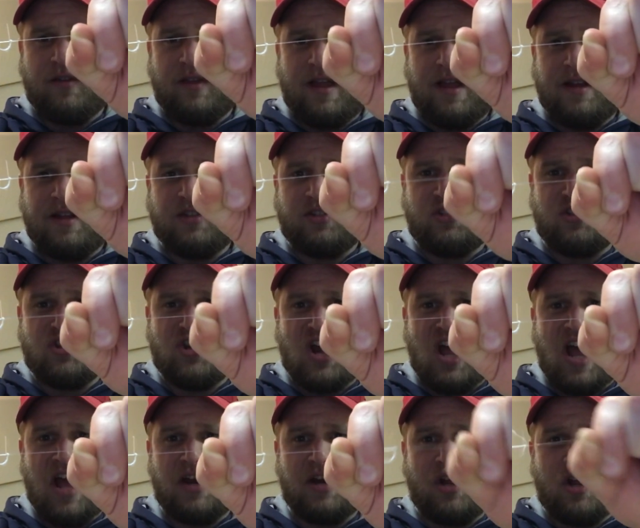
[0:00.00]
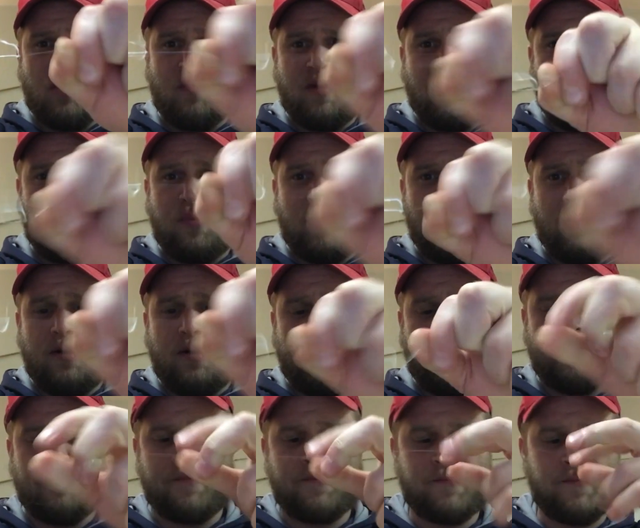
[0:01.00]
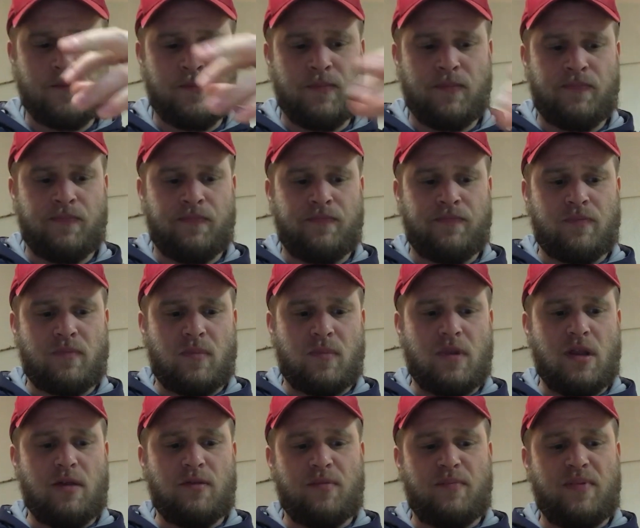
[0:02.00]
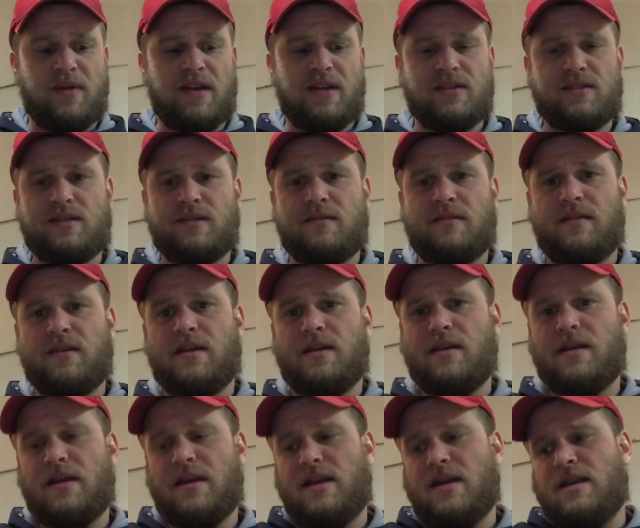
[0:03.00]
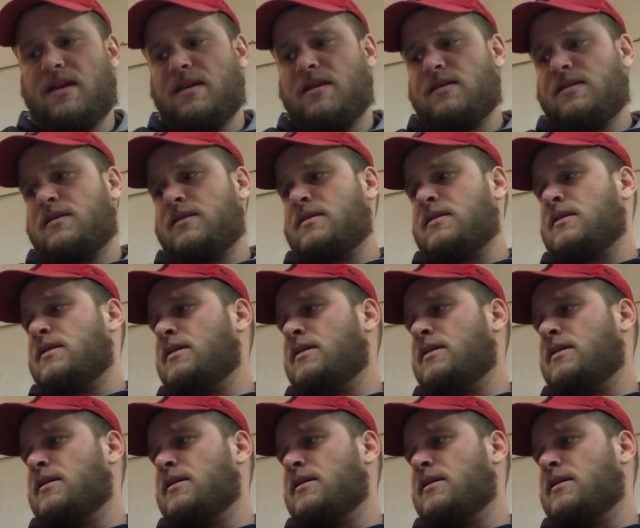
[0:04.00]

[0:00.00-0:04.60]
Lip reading: knot. It's not coming apart. Now the biggest thing is